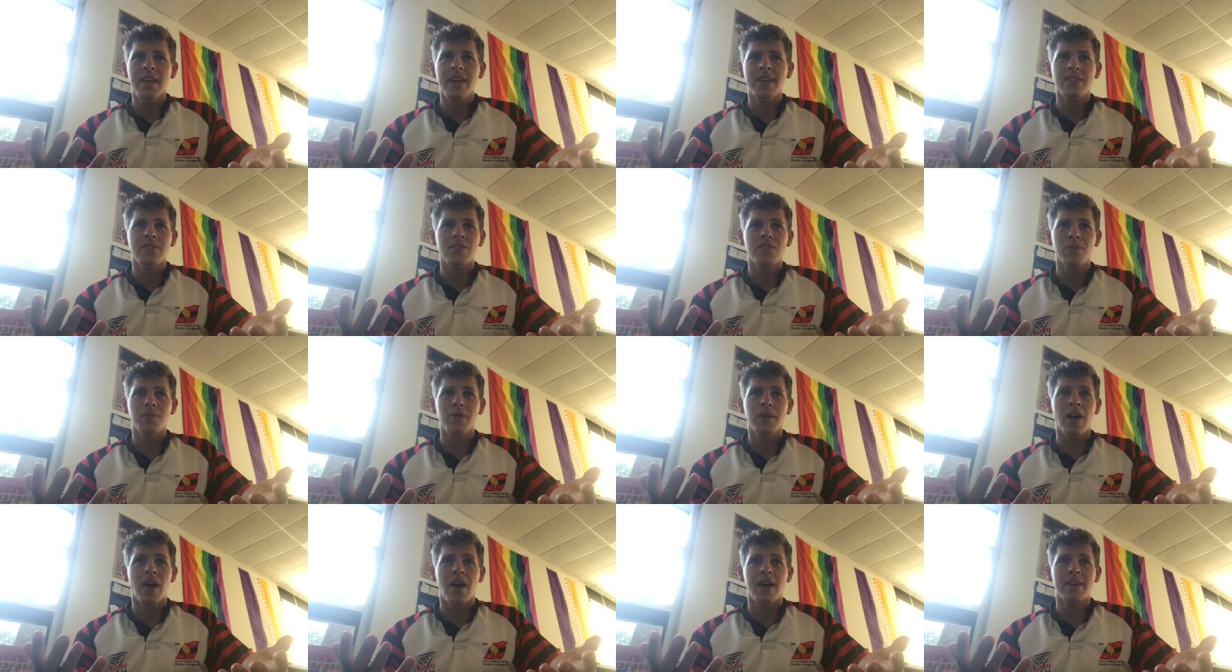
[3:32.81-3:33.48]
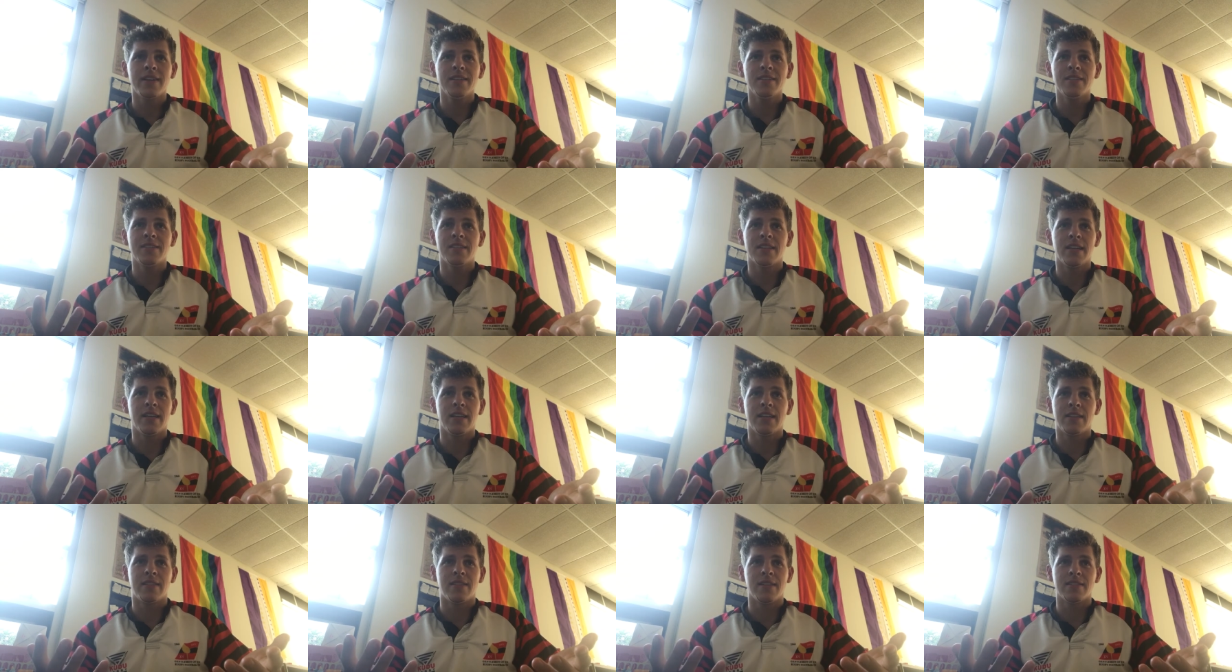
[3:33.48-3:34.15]
and to be honest,
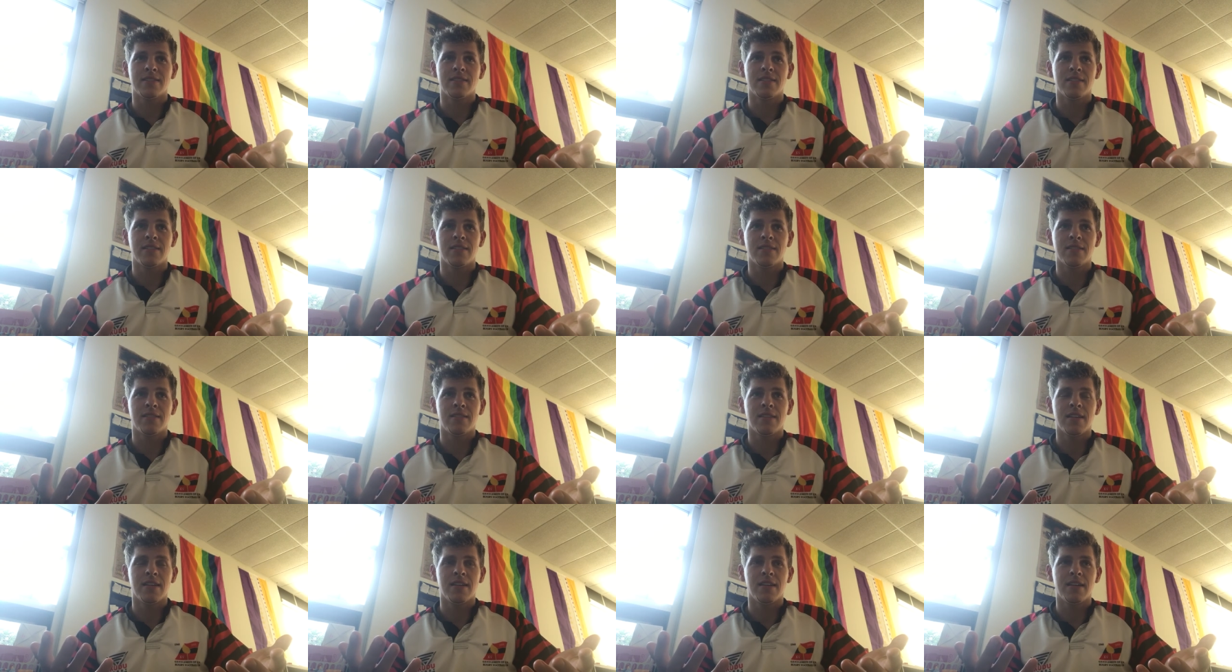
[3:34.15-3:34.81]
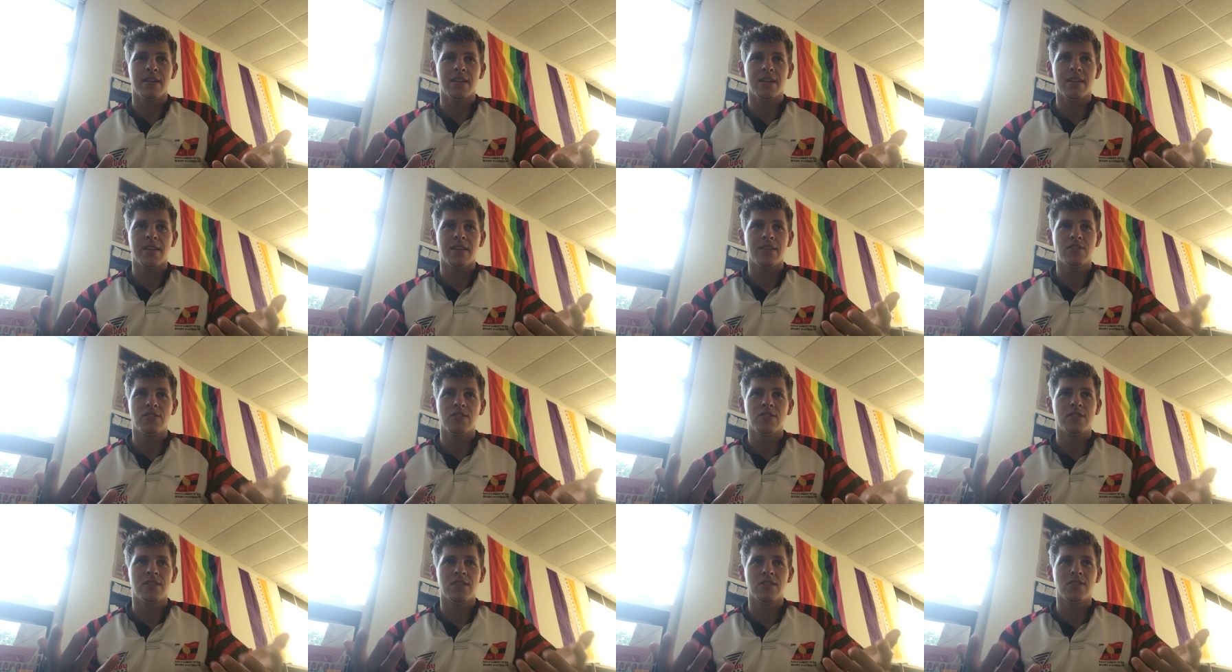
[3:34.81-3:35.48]
it doesn't, it, it
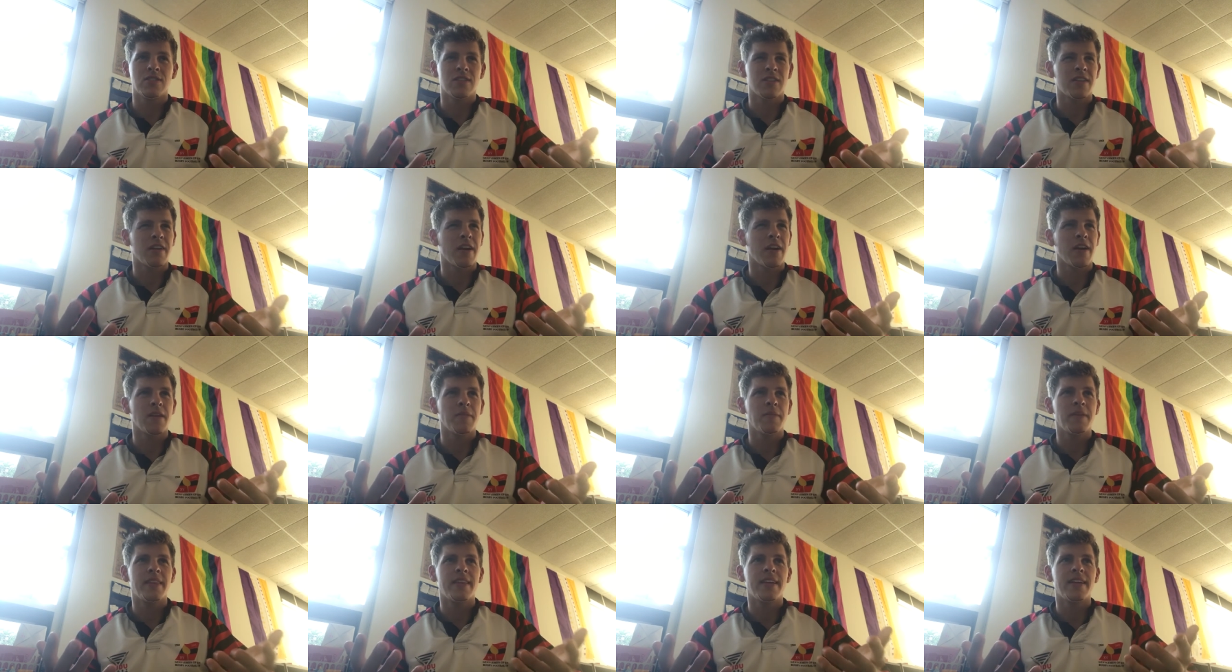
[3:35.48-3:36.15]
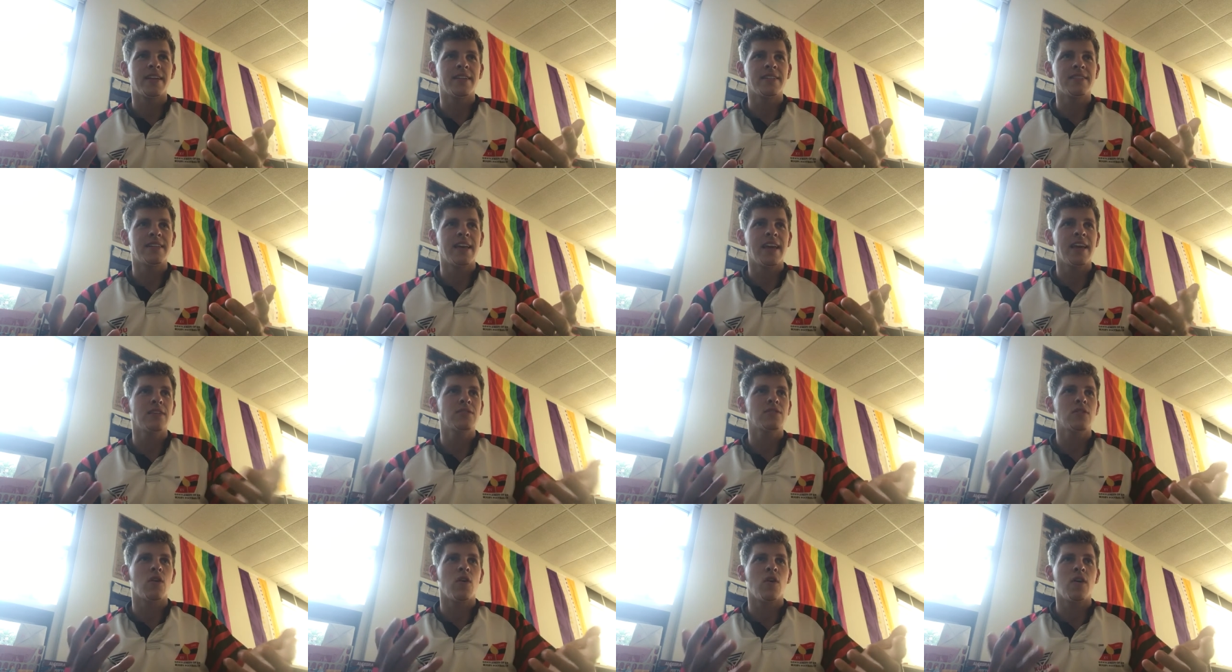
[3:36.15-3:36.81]
just doesn't occur to me that it
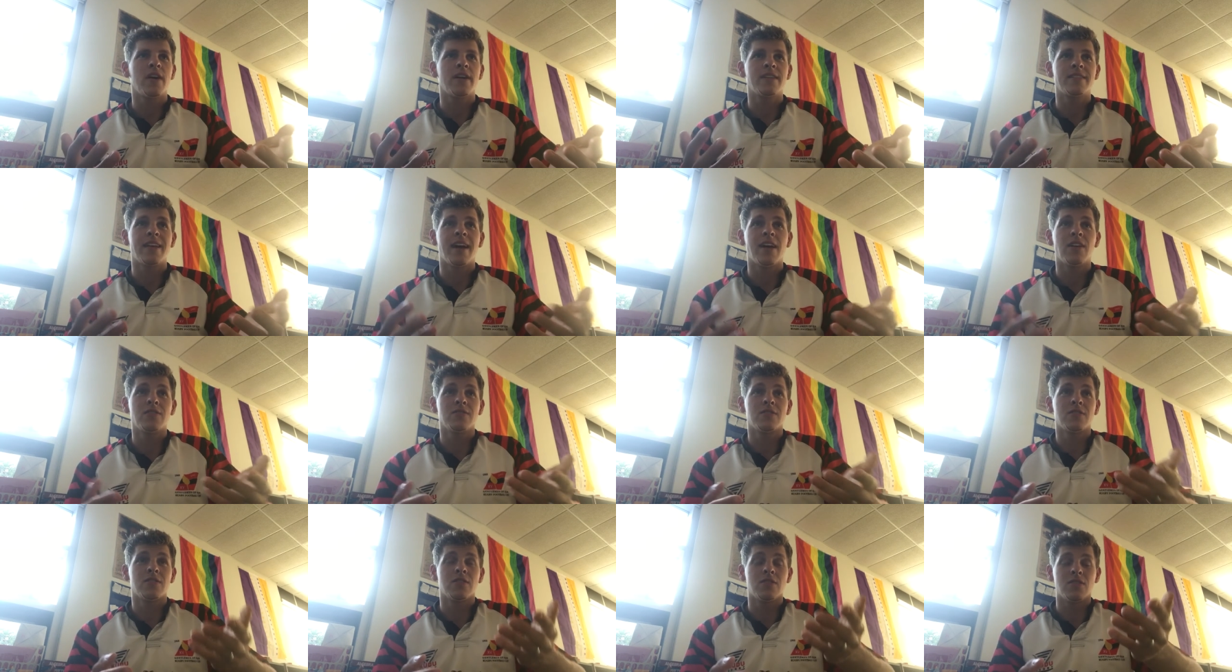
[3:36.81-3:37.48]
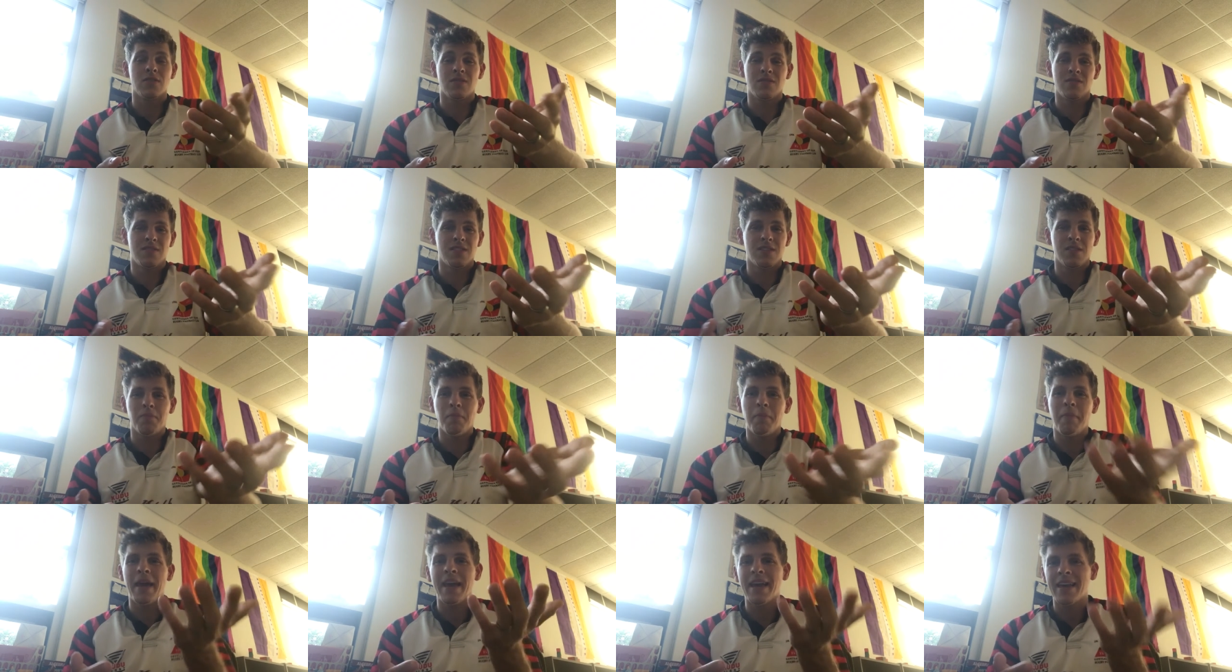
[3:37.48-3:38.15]
takes a whole lot of talent to to
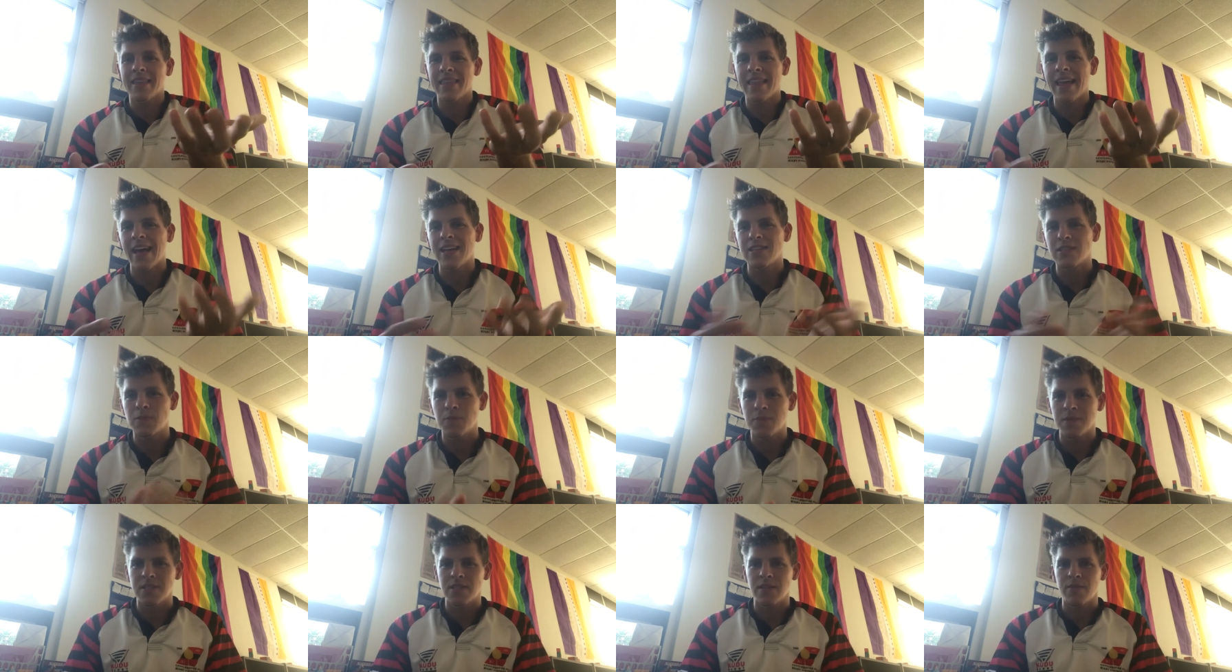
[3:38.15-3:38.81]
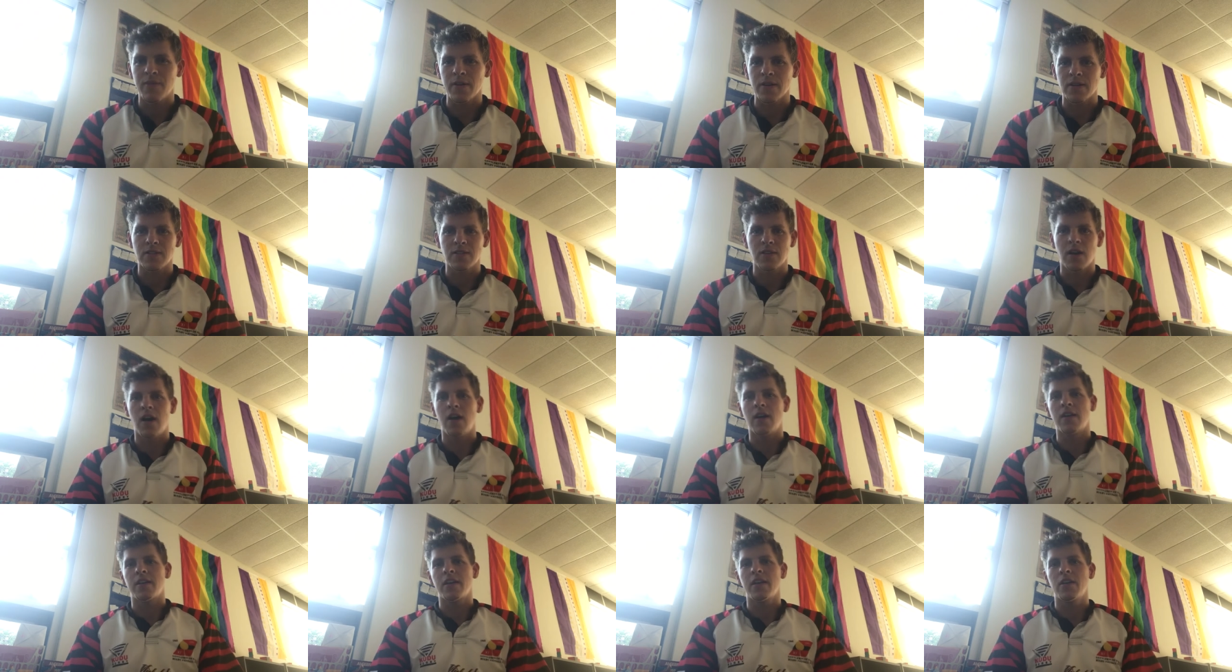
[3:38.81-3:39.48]
make that specific song.